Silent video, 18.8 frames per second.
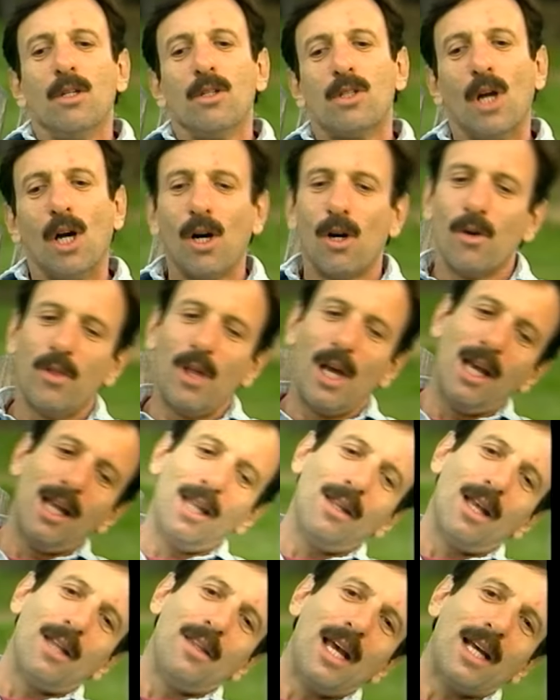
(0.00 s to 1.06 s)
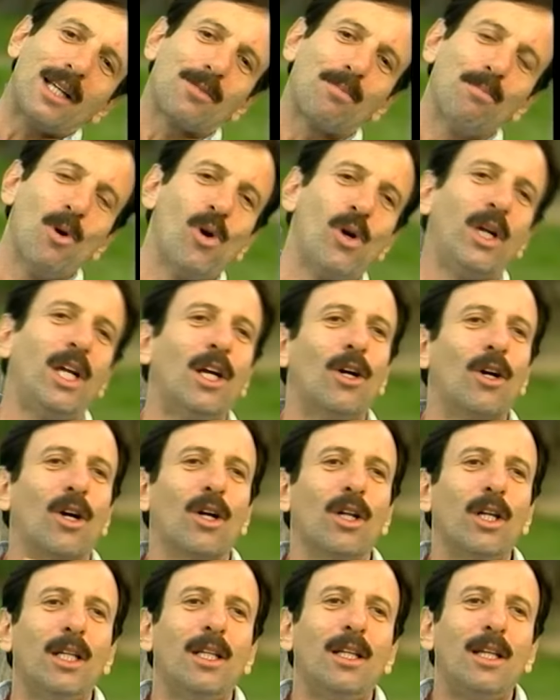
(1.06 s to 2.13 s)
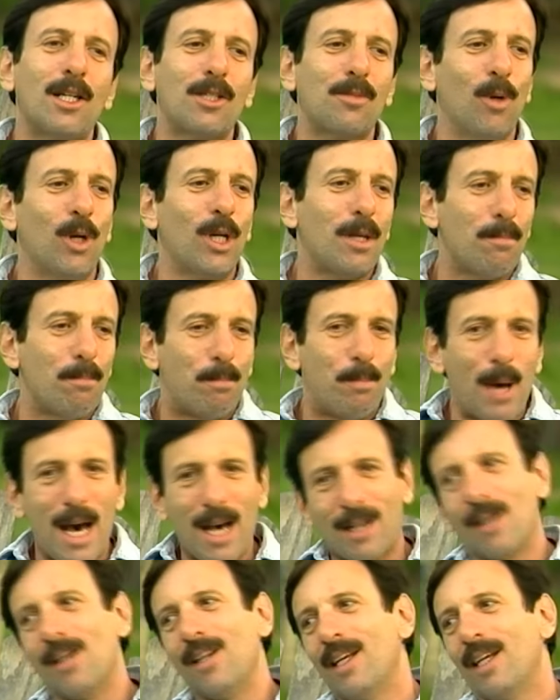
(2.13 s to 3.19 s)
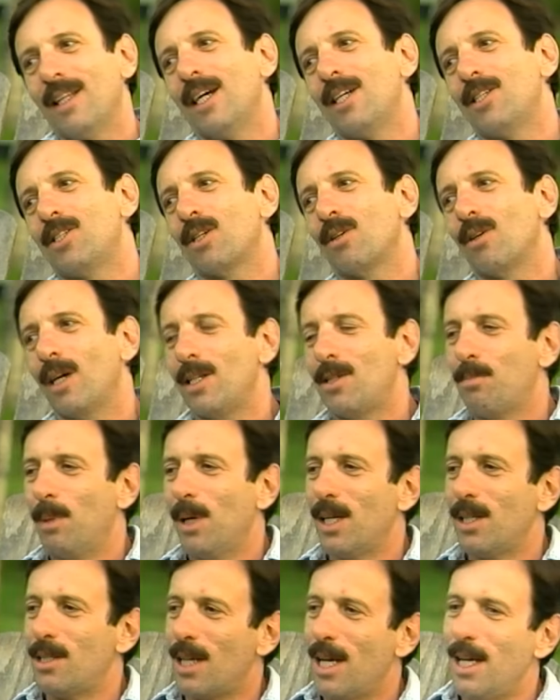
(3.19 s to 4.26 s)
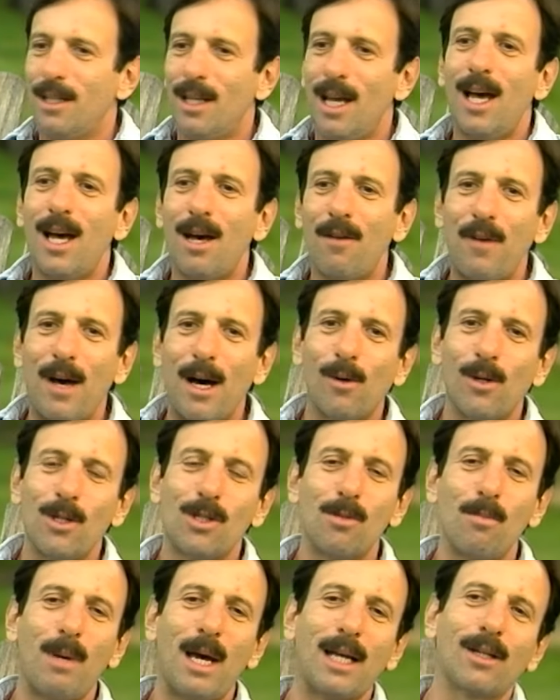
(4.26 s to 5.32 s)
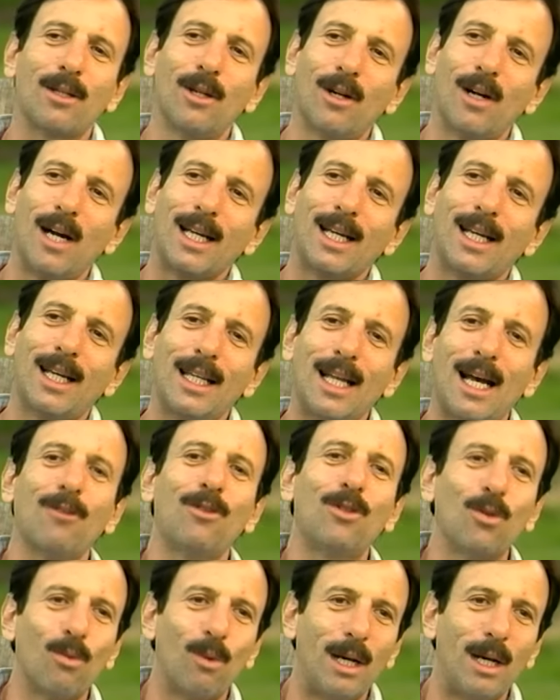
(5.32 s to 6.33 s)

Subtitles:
So then the next morning, early the next morning, back on that SRS bus, 8.5 hours to Bangalore, I get out to